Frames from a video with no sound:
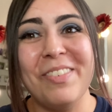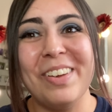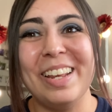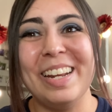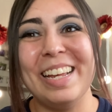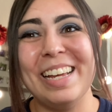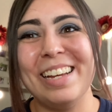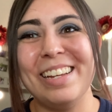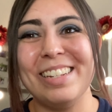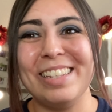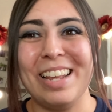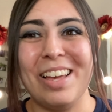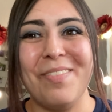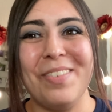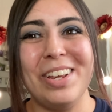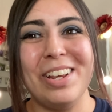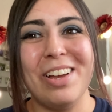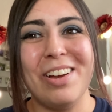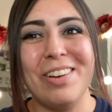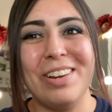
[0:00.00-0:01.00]
videos, let
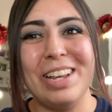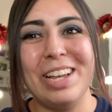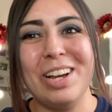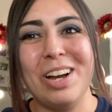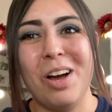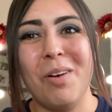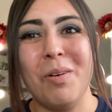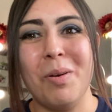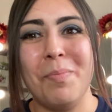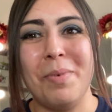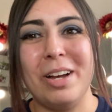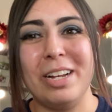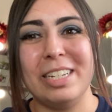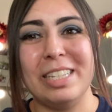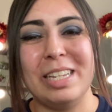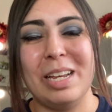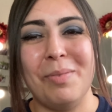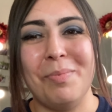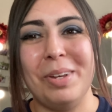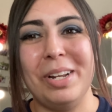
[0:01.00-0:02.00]
me know in the comment box
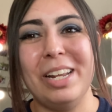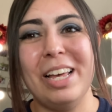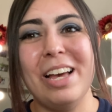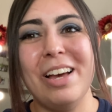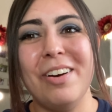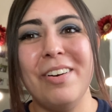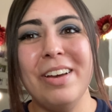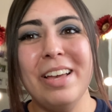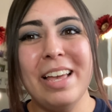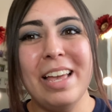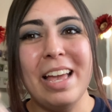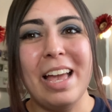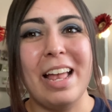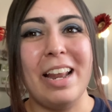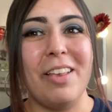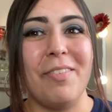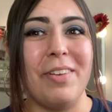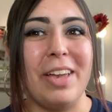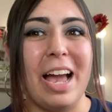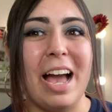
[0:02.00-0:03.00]
down below,
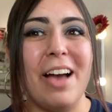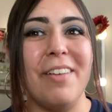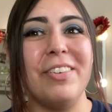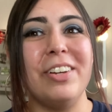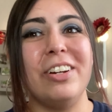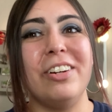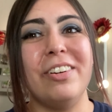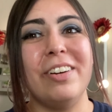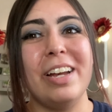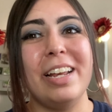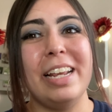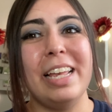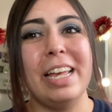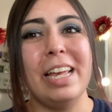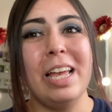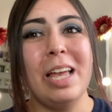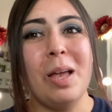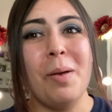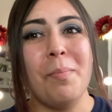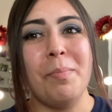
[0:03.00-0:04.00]
and if you haven't
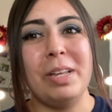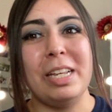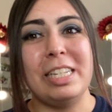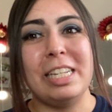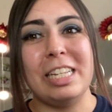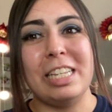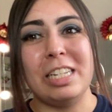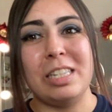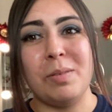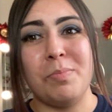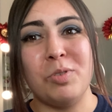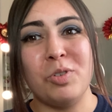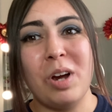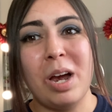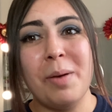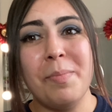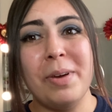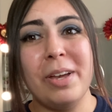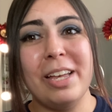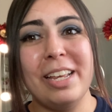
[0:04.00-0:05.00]
already, please hit the
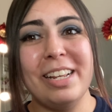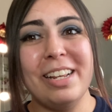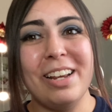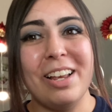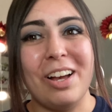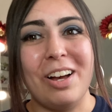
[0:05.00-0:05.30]
subscribe button.